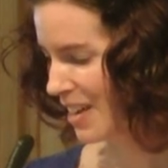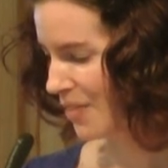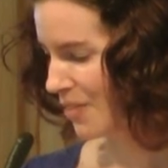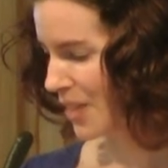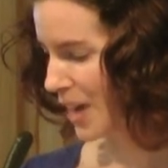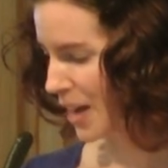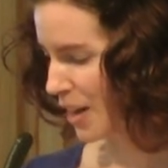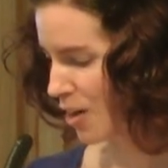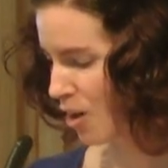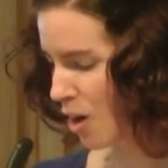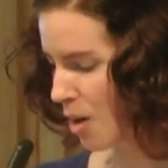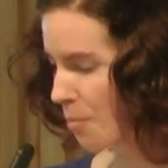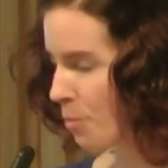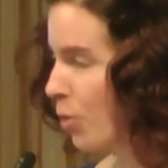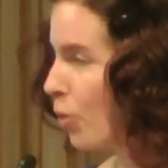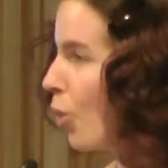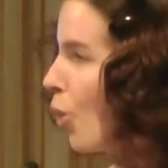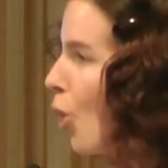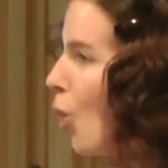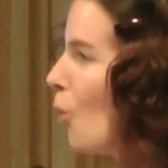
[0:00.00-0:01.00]
that
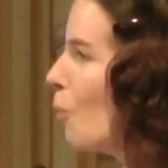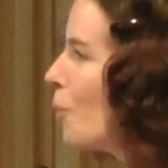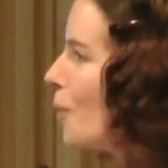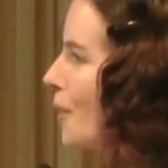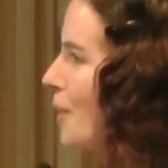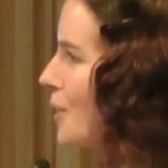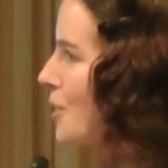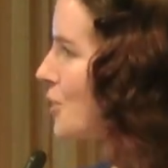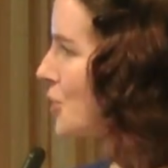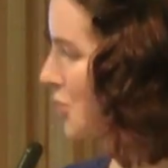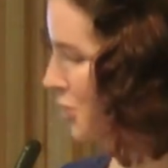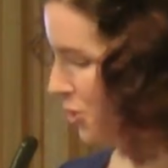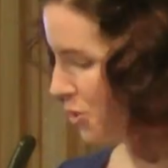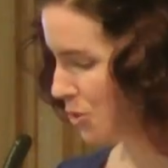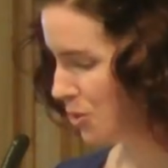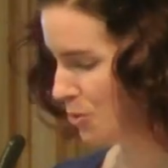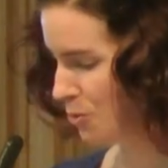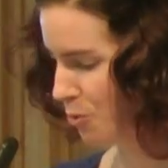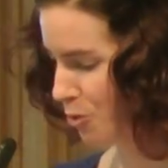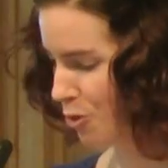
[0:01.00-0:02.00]
humble openness to
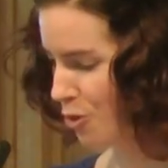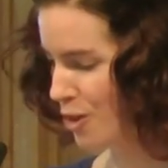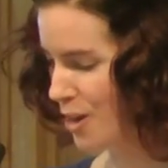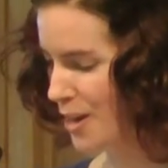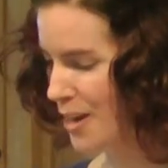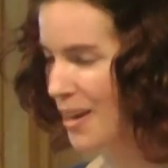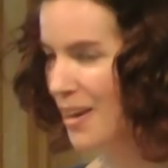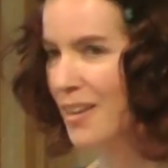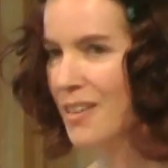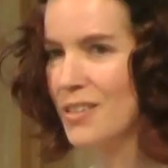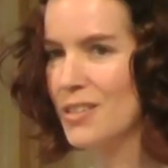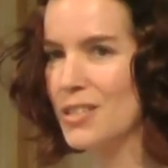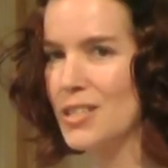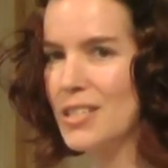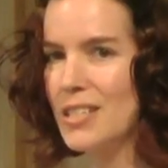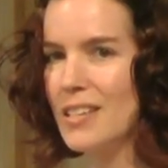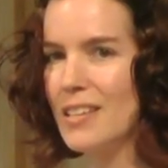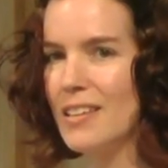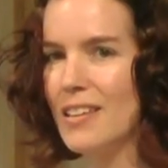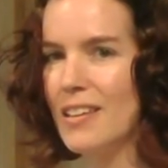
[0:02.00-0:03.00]
new
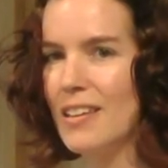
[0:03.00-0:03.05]
things,